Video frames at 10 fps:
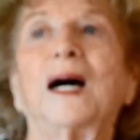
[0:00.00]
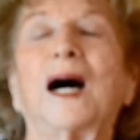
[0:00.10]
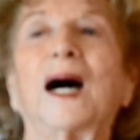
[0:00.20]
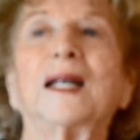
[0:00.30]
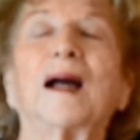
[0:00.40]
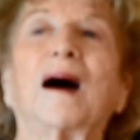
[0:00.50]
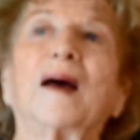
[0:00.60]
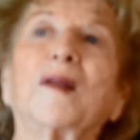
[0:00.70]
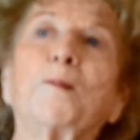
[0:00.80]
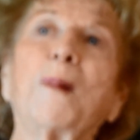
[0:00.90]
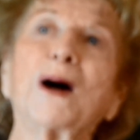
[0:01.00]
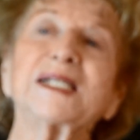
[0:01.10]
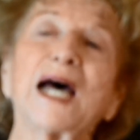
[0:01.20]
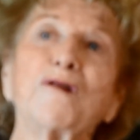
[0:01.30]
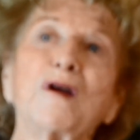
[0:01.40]
on a
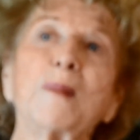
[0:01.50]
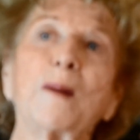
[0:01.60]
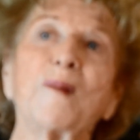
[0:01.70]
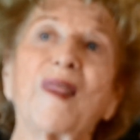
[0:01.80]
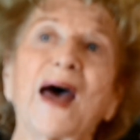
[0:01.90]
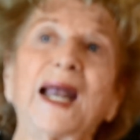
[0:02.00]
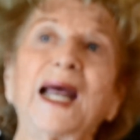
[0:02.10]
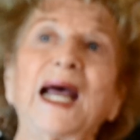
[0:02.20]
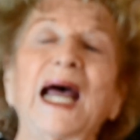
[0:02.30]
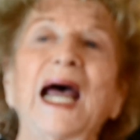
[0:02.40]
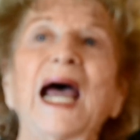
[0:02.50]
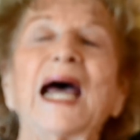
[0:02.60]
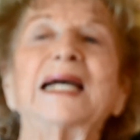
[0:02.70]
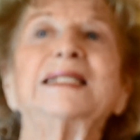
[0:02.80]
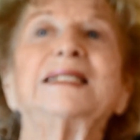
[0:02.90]
bus. I remember that,
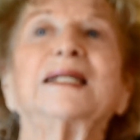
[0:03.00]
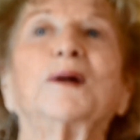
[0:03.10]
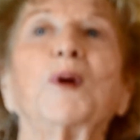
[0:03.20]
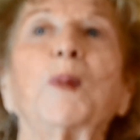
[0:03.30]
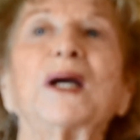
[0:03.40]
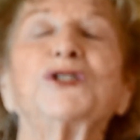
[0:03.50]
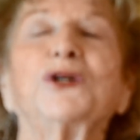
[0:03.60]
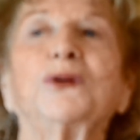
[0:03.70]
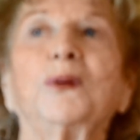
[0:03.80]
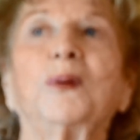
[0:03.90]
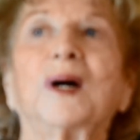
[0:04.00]
and we went to